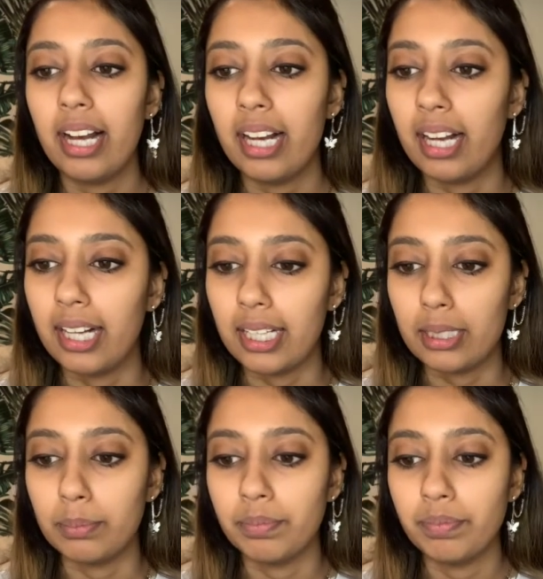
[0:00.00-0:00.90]

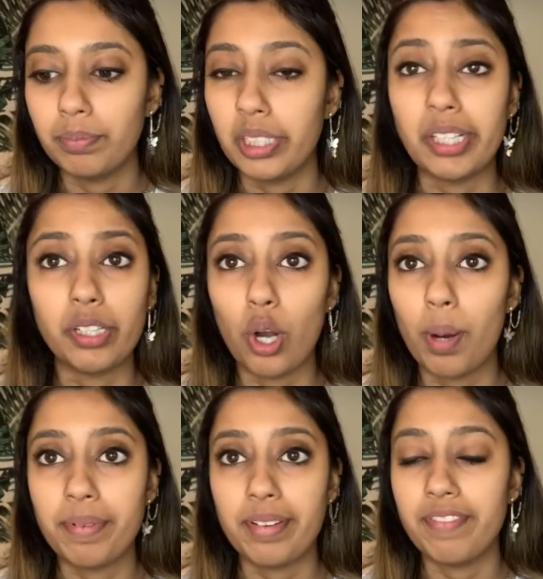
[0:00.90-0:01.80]
But, you know, go
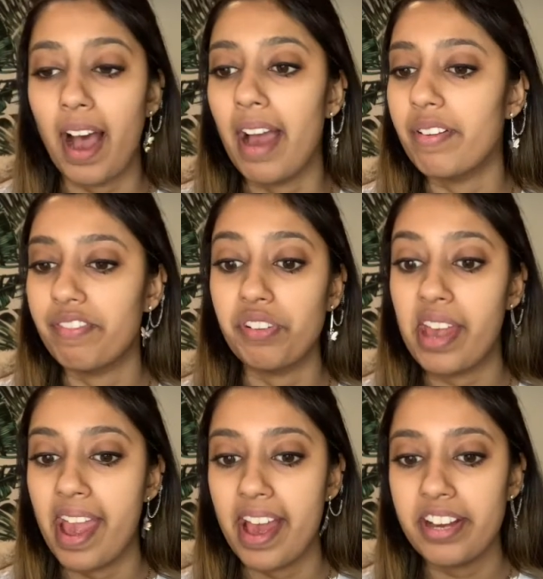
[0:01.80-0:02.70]
up to 5 if you
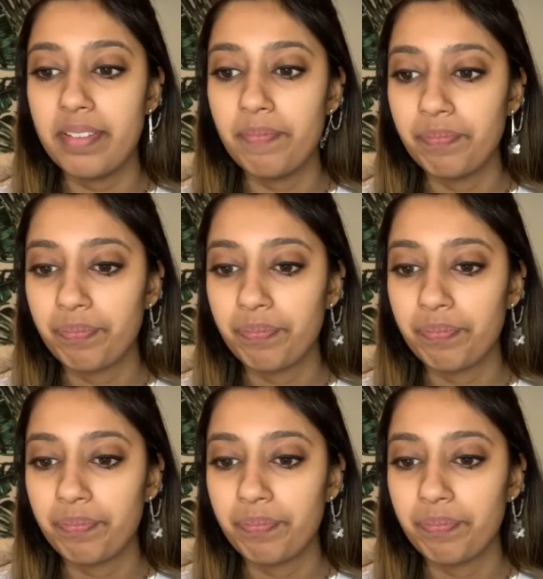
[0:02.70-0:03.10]
can.